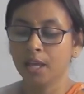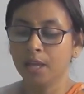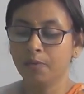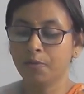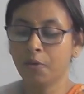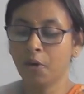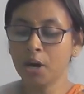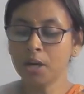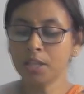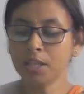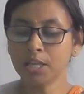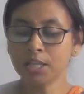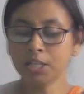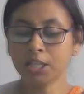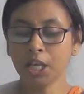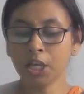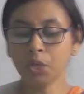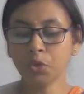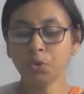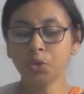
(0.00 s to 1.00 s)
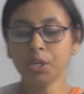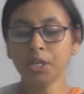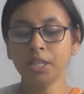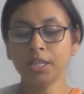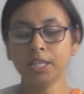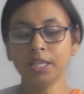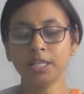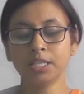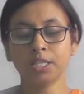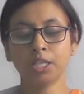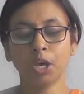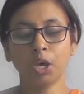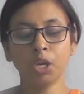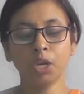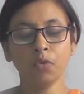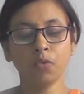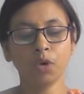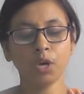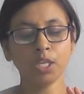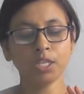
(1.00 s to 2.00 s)
For the century, this
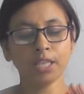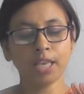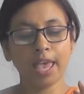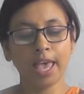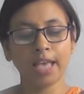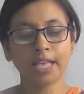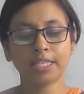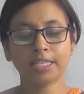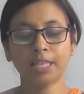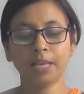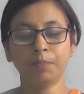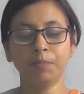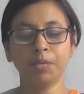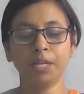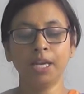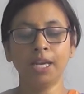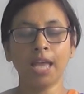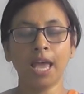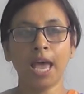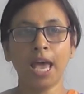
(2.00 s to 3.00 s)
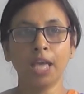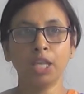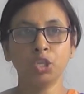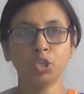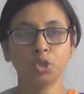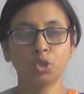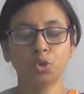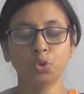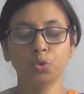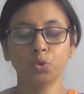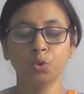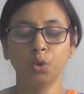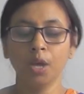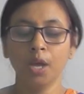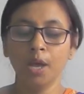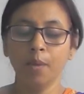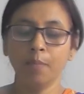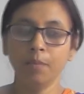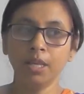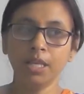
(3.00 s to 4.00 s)
theory was accepted as true.
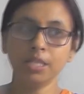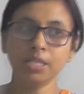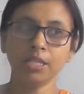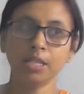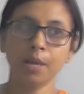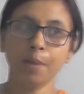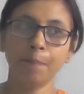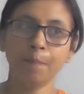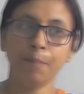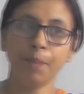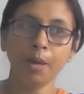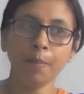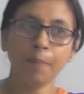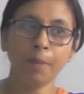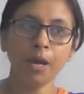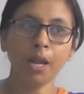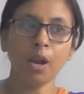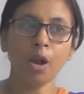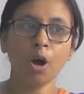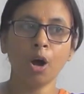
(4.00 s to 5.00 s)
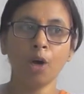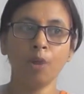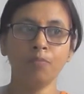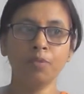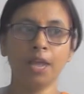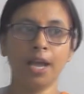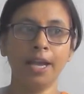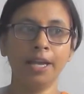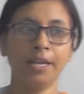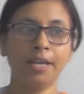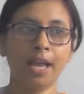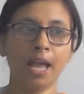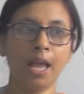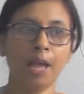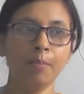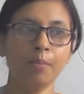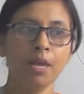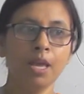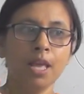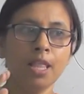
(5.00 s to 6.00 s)
Means the people of that
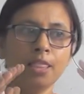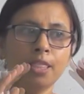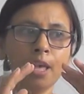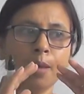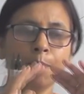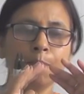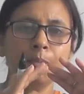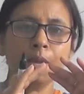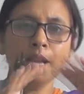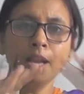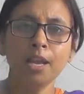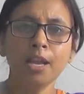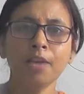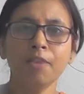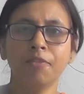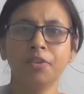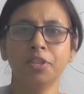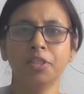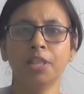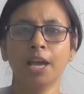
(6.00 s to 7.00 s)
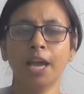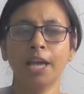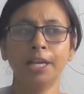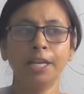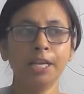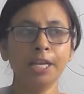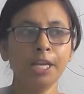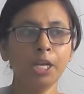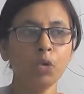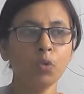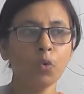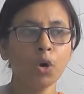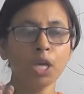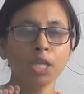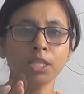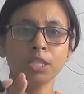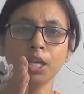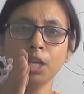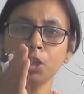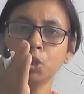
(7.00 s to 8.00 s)
time, they believed that it
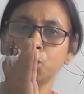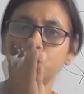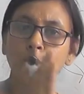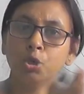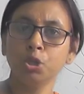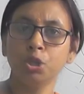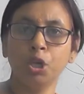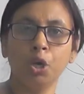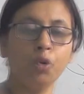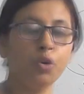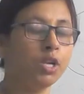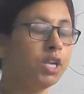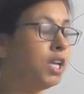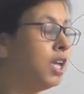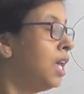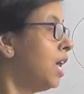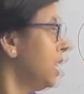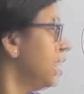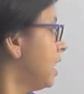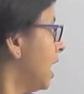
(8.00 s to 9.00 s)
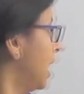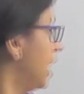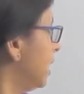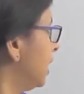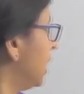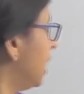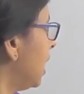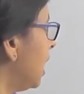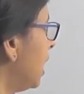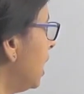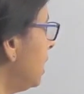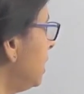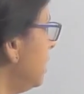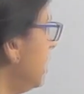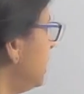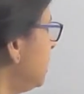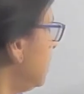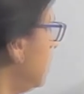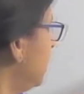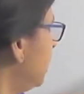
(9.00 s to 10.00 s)
was the true theory, that the Earth
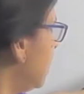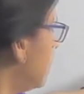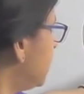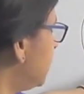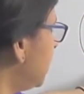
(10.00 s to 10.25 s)
is in the